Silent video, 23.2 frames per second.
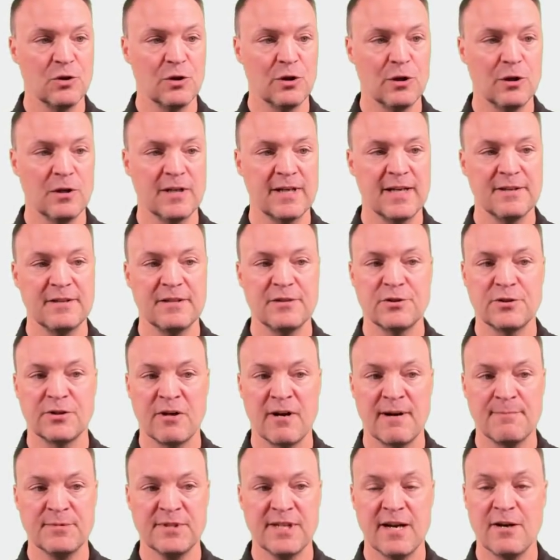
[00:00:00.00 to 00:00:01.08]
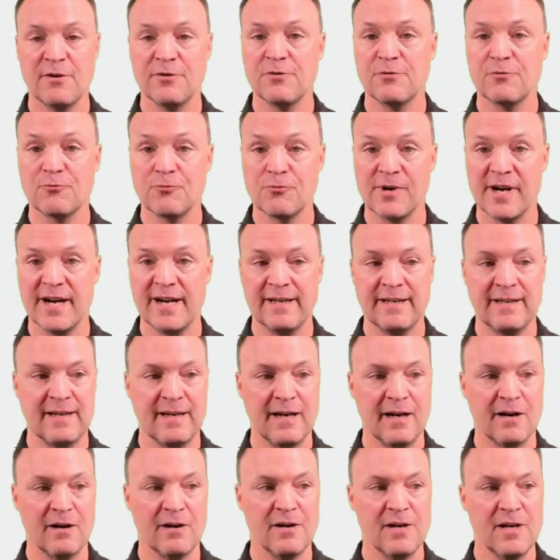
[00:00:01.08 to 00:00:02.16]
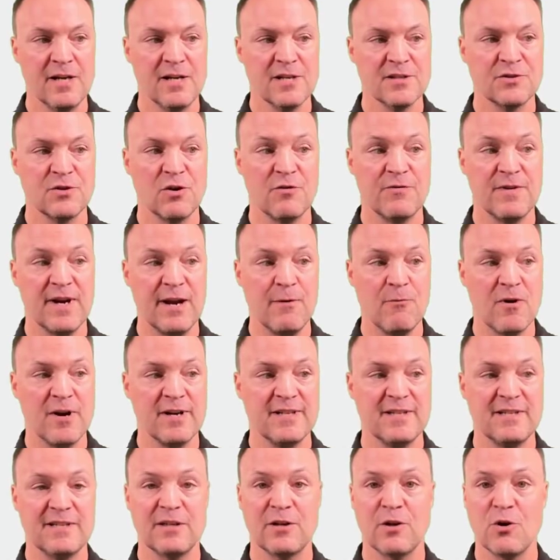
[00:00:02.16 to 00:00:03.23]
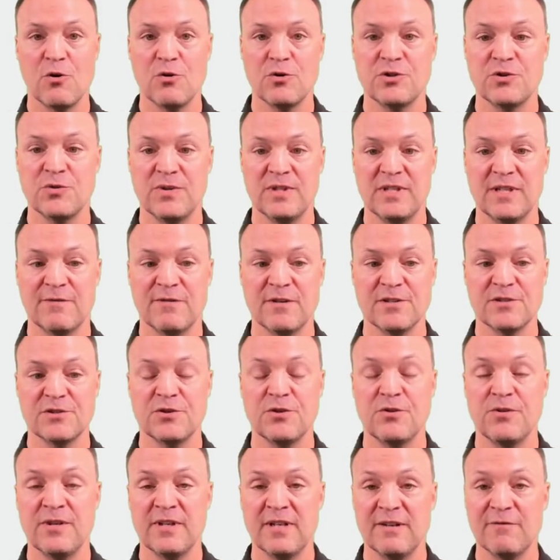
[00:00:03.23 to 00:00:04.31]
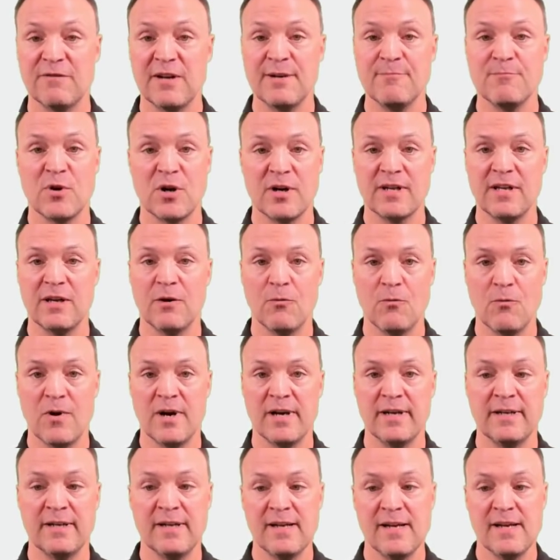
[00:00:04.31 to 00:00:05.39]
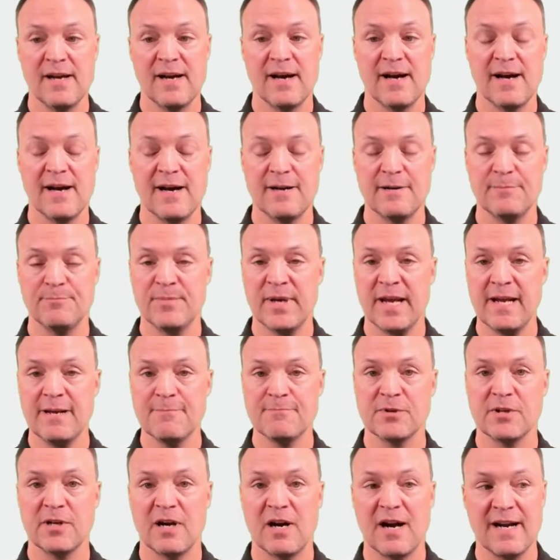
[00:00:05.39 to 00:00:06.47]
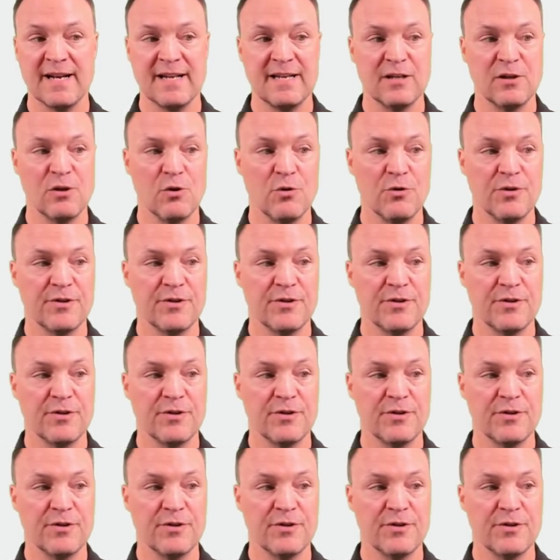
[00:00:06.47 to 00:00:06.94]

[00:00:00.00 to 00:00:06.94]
So look at the drop down right here. So if I wanted to go to a different student, if I'm marking one uh, paper, I can